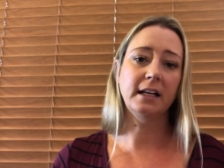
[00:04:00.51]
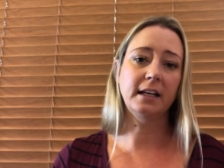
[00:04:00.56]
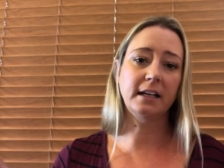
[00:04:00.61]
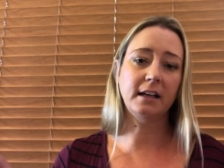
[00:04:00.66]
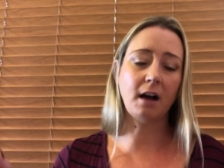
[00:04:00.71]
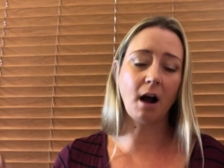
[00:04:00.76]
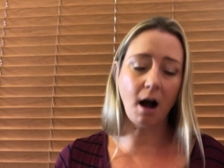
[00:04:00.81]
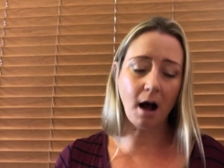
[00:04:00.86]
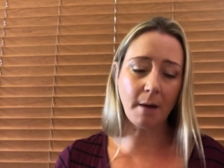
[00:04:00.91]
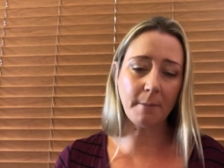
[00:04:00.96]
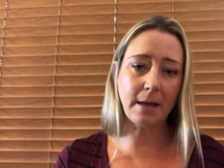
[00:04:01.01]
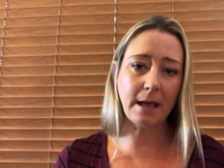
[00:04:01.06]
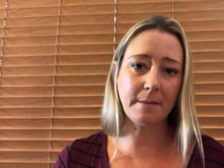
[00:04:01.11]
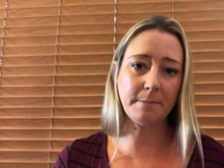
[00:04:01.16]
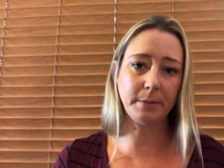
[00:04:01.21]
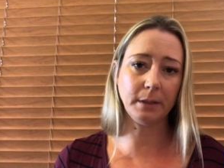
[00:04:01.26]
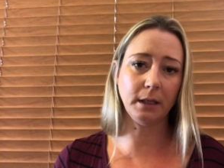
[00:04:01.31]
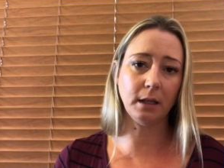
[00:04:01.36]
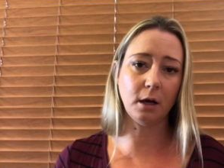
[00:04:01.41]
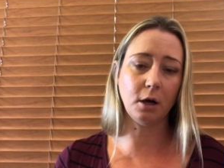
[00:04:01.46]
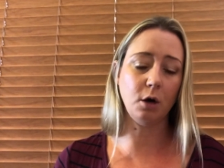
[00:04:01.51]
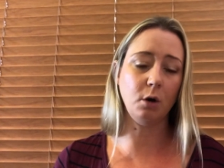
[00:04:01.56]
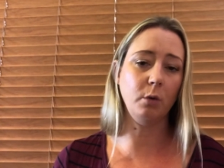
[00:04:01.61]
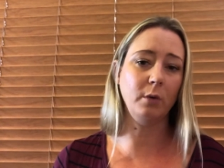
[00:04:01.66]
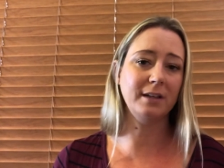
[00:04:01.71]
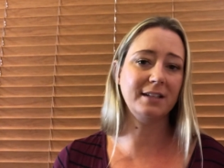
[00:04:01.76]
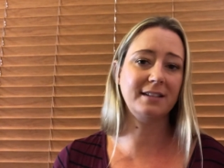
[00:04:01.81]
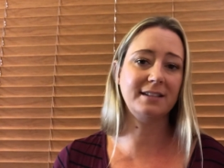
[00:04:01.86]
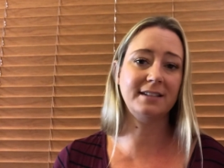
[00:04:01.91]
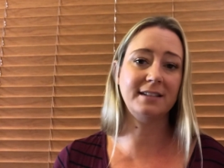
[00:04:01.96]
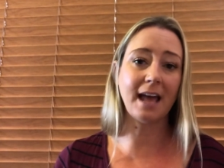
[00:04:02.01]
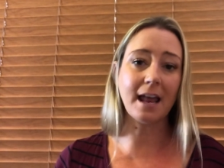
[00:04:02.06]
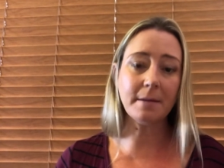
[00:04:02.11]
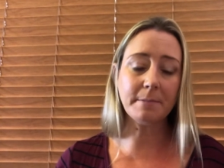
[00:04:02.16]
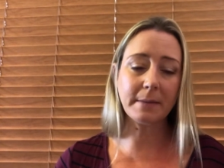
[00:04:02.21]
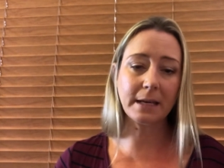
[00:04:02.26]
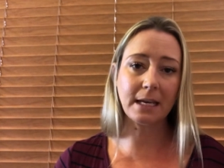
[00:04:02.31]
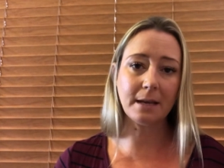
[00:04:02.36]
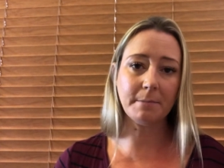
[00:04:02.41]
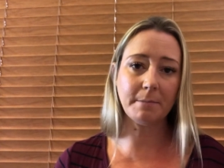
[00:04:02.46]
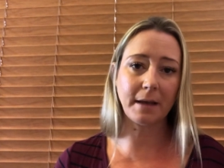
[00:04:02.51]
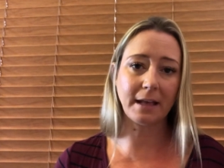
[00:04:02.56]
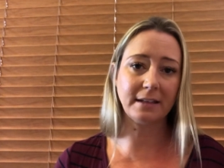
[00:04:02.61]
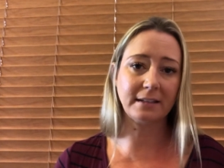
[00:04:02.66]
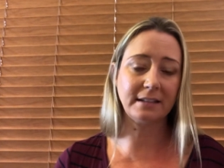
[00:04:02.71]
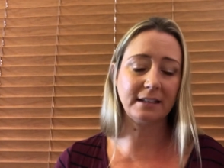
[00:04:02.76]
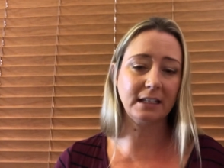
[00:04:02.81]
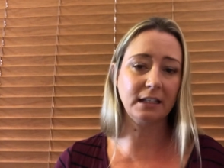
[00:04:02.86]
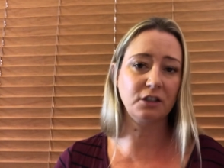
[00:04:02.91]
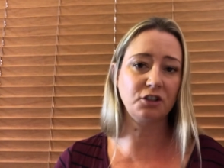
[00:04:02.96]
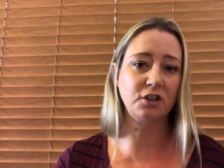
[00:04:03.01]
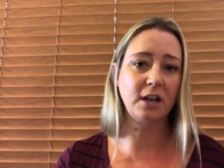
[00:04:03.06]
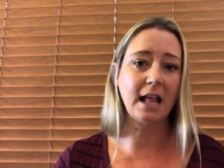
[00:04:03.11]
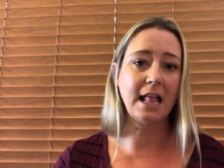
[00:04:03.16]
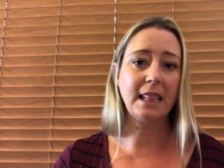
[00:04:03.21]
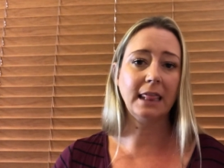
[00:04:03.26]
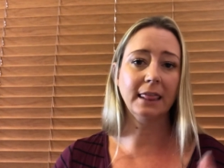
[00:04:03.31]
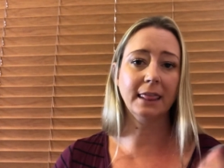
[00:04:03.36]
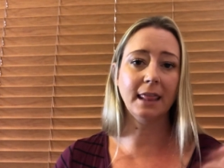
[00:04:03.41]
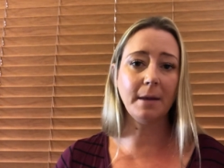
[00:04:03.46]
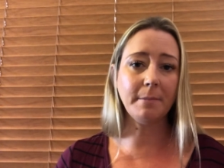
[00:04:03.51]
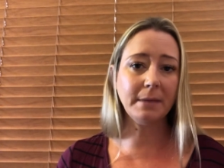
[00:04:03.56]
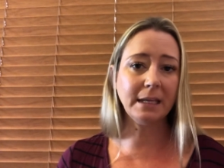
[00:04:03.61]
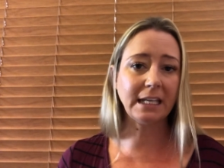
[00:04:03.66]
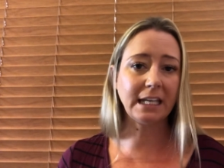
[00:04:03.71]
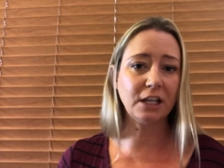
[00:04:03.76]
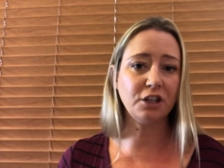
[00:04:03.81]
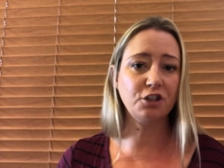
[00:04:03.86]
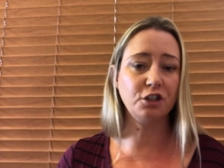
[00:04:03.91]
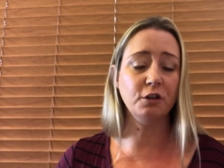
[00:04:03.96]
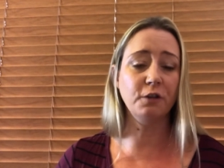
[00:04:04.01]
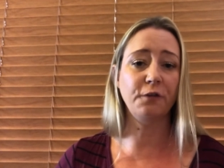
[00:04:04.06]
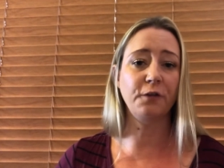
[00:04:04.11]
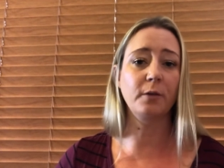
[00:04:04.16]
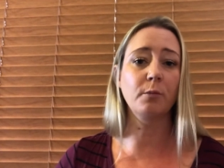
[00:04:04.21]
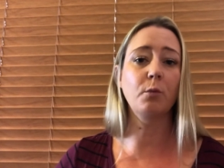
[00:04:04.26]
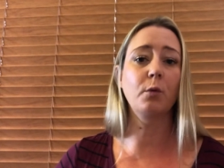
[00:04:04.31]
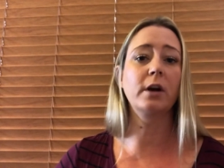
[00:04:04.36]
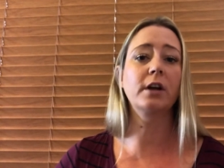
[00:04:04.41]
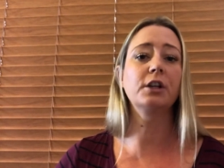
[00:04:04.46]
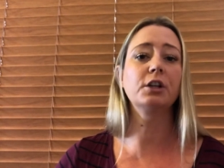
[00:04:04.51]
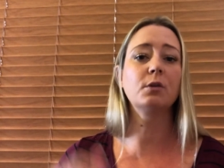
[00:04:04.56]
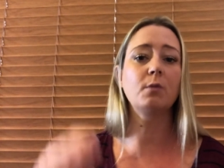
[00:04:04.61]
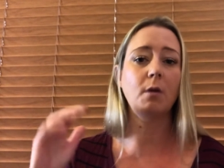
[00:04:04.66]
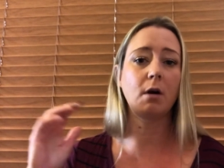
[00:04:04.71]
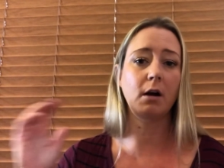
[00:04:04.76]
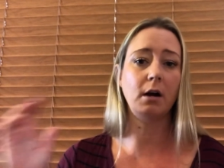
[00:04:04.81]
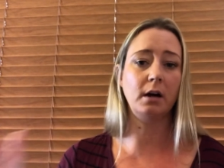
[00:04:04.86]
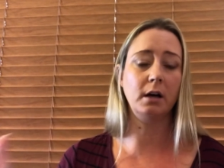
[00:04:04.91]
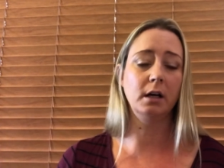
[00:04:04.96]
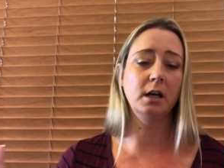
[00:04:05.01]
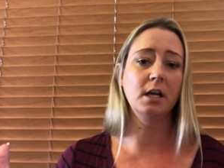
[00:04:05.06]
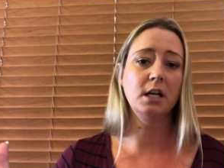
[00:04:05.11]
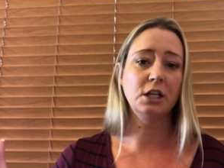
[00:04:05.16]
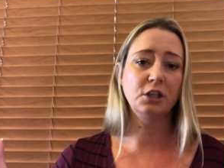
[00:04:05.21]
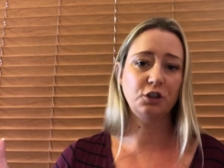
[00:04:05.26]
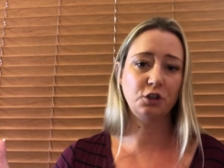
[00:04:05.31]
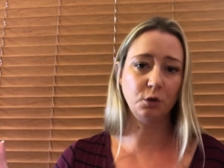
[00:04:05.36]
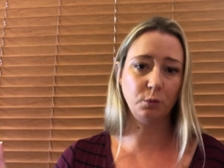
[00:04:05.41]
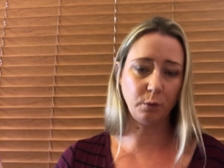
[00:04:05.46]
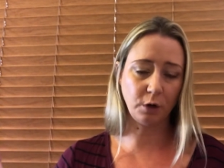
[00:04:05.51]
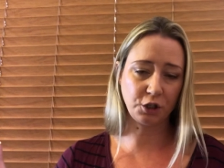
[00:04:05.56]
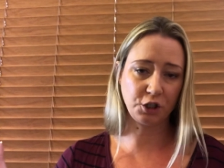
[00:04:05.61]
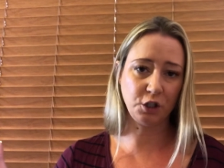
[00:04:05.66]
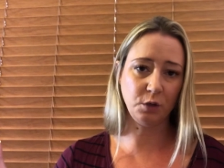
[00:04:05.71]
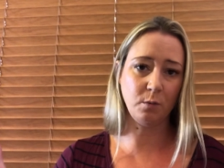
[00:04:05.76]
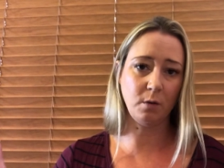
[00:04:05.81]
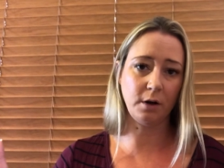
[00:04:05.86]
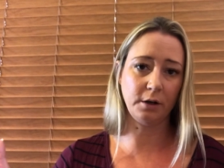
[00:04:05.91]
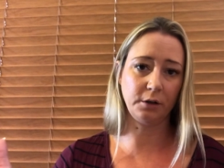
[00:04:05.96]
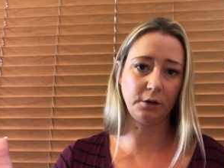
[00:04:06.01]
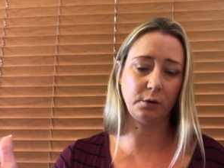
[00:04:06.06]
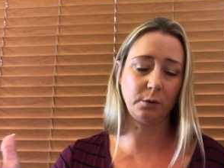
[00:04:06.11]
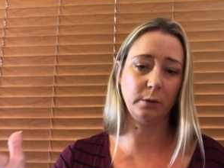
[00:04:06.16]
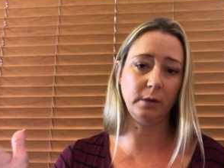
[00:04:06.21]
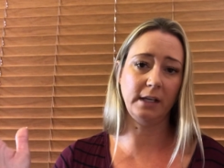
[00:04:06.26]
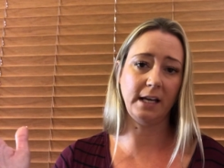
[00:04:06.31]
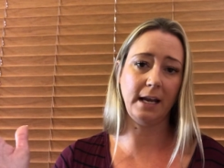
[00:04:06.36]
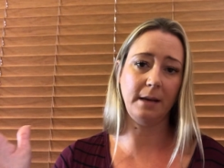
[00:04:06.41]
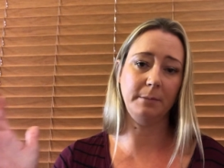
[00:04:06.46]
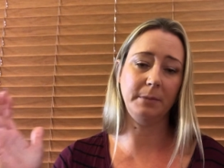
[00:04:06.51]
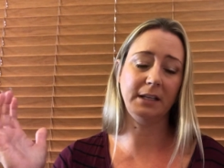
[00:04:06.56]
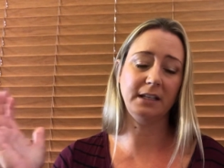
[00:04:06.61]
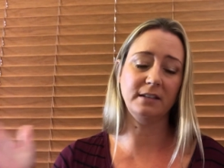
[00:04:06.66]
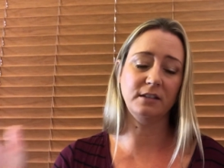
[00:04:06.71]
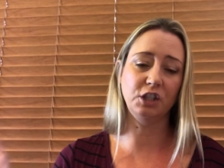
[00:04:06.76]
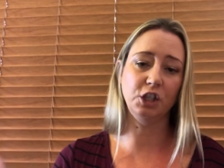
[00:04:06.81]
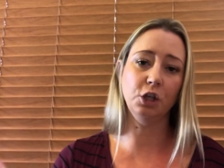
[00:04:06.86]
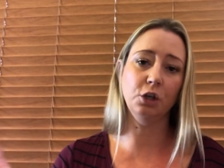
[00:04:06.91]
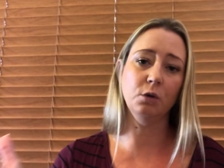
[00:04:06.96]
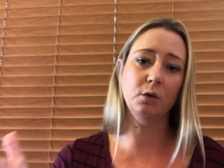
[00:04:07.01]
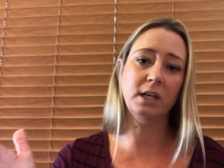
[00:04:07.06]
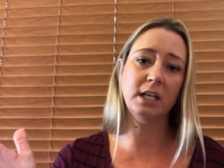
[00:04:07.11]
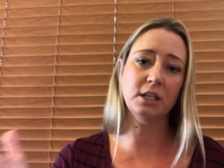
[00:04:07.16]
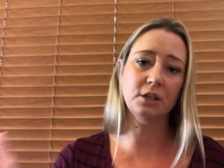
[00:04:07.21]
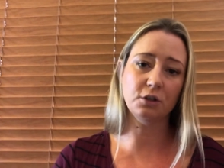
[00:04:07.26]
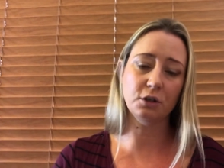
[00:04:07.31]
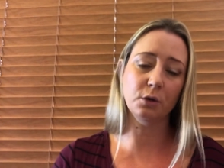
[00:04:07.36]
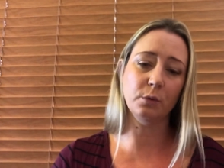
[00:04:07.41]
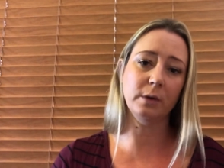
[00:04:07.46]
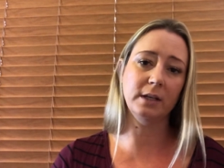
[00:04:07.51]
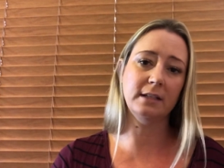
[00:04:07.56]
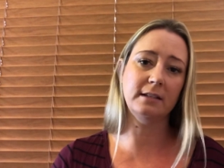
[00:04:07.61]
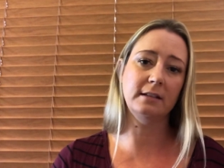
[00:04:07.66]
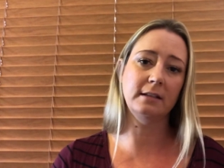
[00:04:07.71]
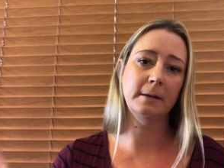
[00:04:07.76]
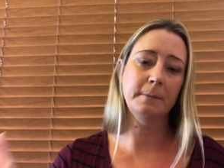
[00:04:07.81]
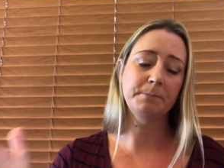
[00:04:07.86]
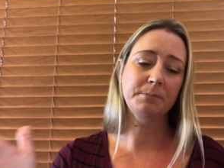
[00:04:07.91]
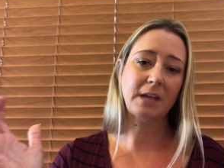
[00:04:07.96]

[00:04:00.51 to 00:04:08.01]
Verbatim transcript: comment below, send me a message. Let me get you from where you are to what you want to create because you can do it.